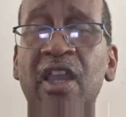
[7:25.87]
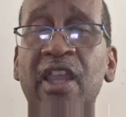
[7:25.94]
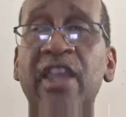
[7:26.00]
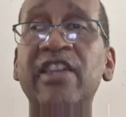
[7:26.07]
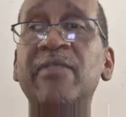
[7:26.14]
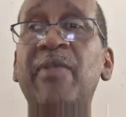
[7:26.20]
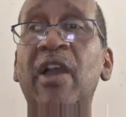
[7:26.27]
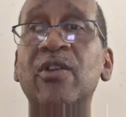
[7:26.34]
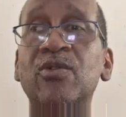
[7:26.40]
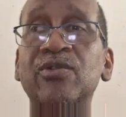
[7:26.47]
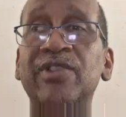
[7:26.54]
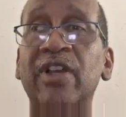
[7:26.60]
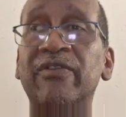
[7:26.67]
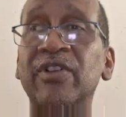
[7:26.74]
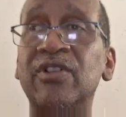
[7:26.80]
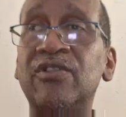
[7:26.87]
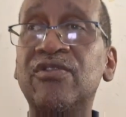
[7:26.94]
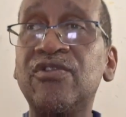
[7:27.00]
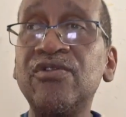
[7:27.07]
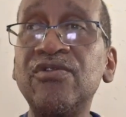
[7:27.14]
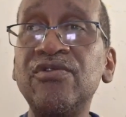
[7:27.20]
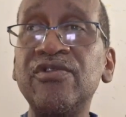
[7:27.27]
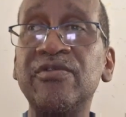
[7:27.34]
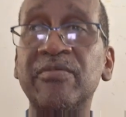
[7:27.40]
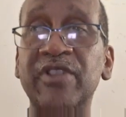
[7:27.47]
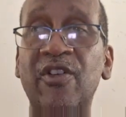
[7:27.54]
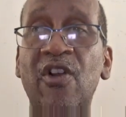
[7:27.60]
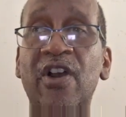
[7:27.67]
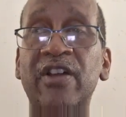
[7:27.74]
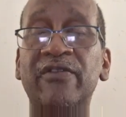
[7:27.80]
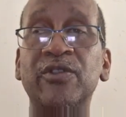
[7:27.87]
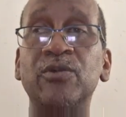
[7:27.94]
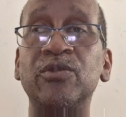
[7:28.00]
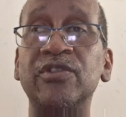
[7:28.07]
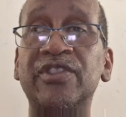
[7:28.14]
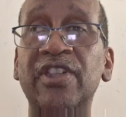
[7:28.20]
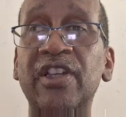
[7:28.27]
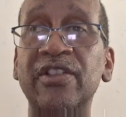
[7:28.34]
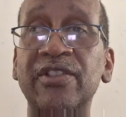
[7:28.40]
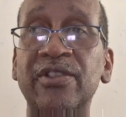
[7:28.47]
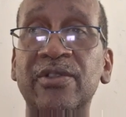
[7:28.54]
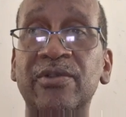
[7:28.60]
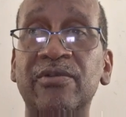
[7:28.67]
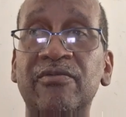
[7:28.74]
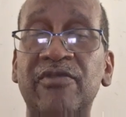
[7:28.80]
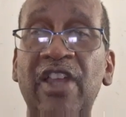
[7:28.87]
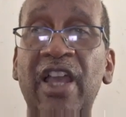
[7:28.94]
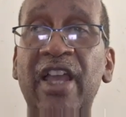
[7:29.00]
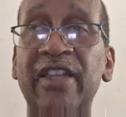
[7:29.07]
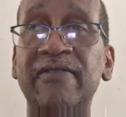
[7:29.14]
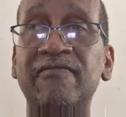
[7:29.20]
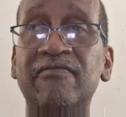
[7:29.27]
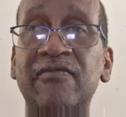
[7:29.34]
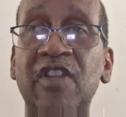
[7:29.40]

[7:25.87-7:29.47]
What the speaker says: Anybody who's ever cruised Carnival will tell you that